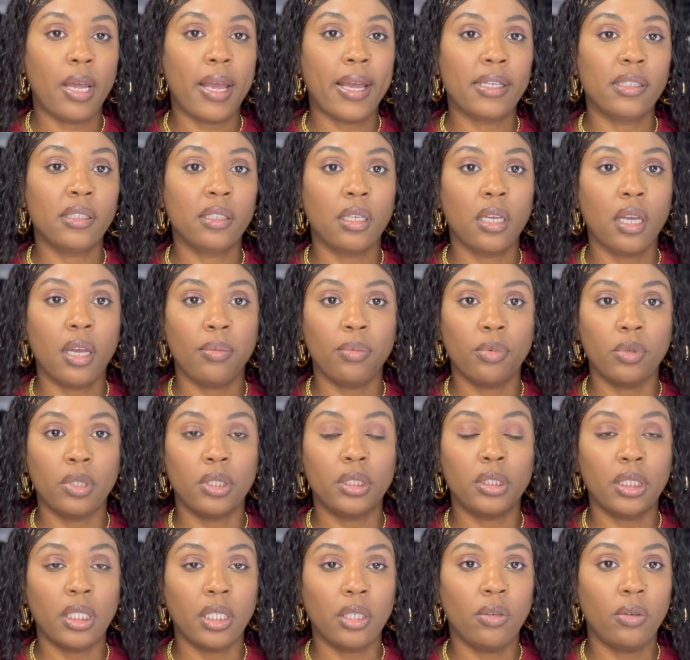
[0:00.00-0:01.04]
Actually, I'm going to
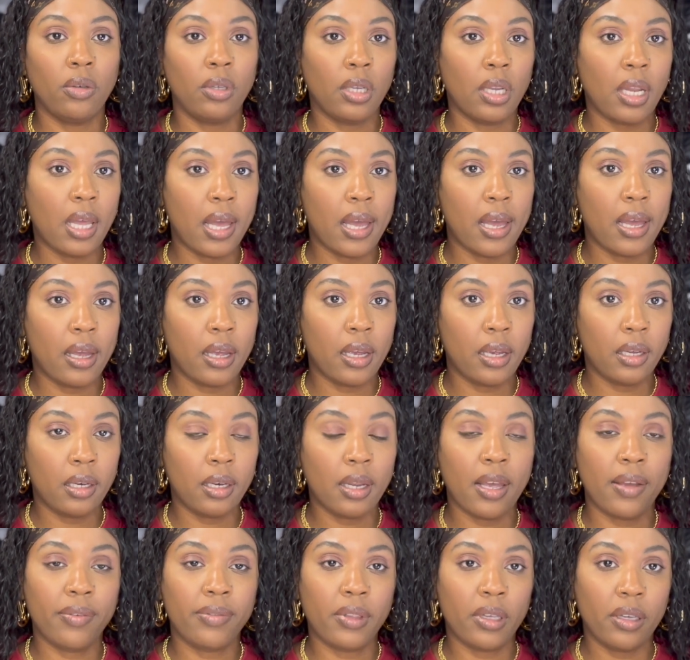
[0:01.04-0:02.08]
check online
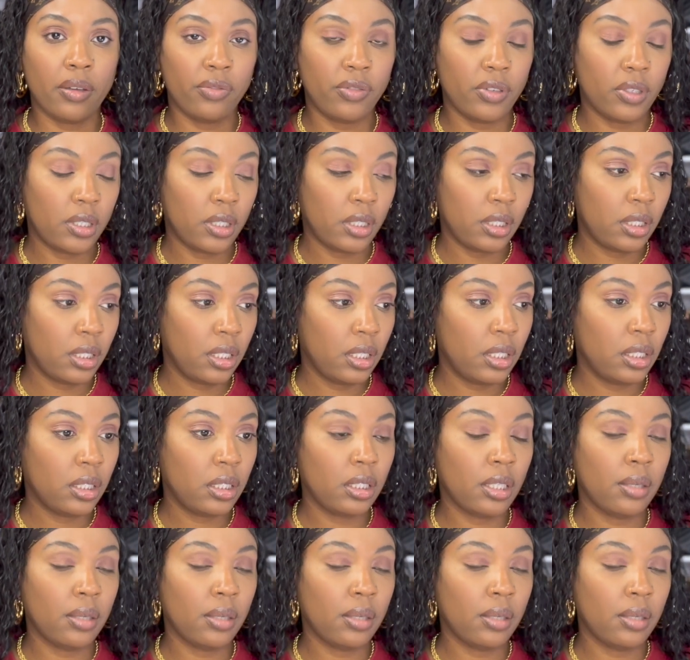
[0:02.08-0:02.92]
after I finish this.